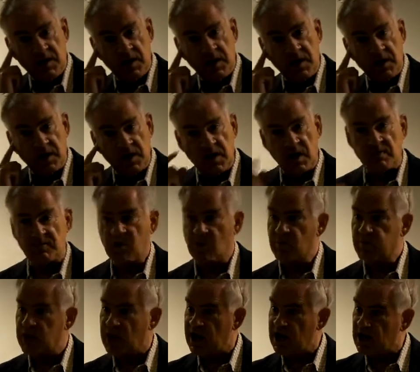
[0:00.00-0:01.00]
And I've
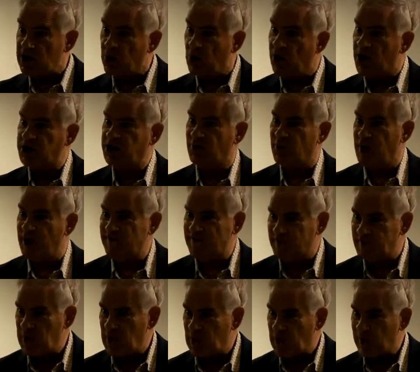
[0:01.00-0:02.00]
completely walked away
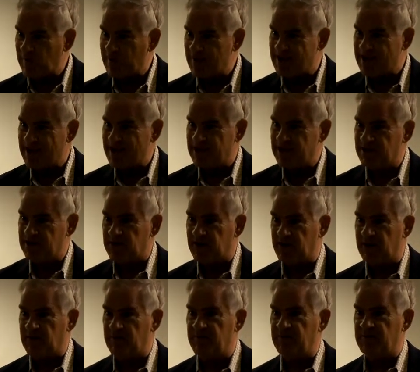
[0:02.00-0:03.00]
from all of that.
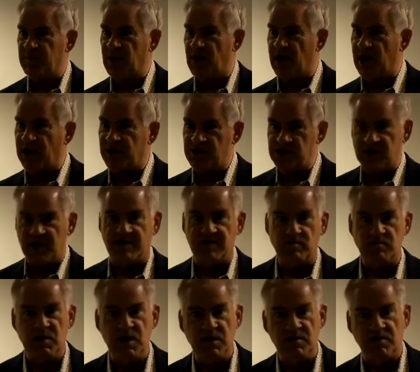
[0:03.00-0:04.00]
God has
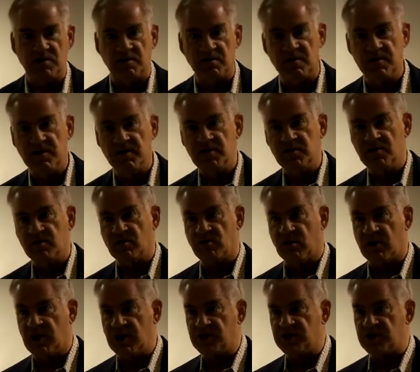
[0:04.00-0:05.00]
given me the
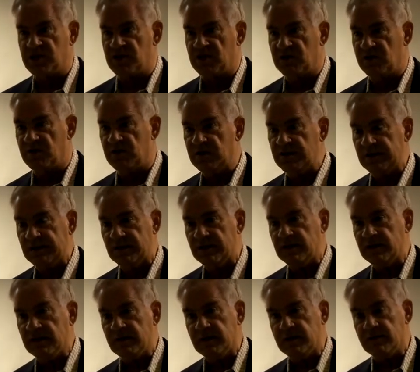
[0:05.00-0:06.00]
grace and the
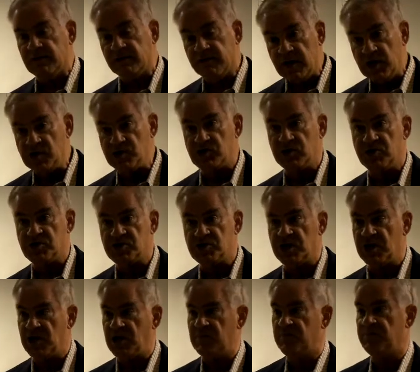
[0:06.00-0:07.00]
vision to
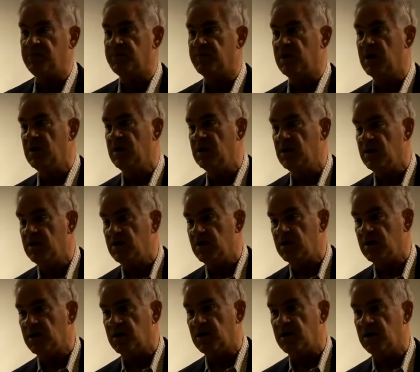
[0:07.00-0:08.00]
see
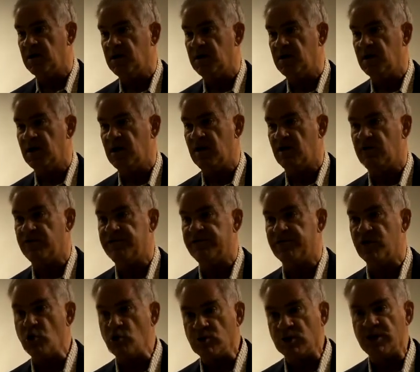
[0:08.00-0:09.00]
how
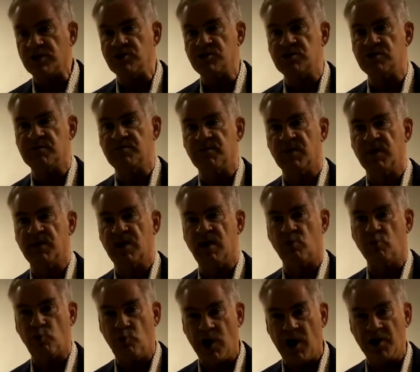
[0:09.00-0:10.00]
fruitless and
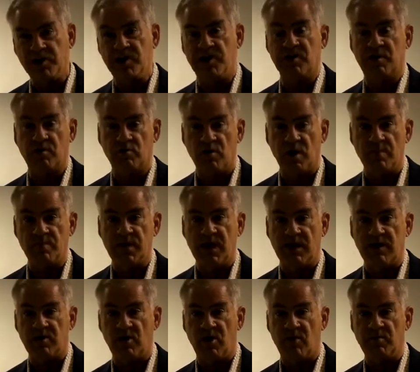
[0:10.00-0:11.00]
how rotten and corrupt that
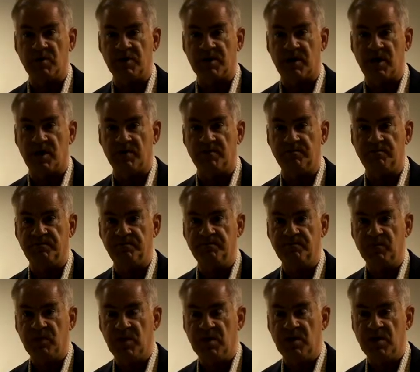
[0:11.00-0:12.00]
had all become.
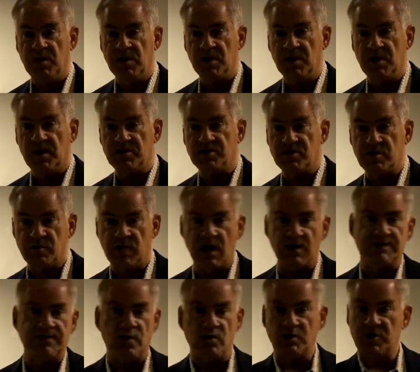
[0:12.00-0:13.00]
So my
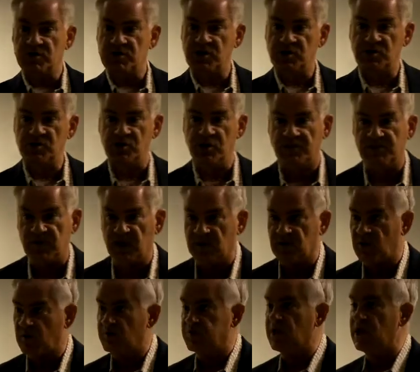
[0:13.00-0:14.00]
focus has
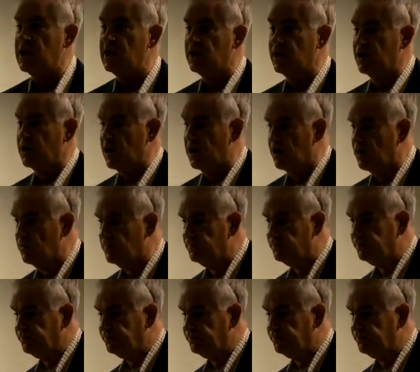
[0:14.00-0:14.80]
shifted completely now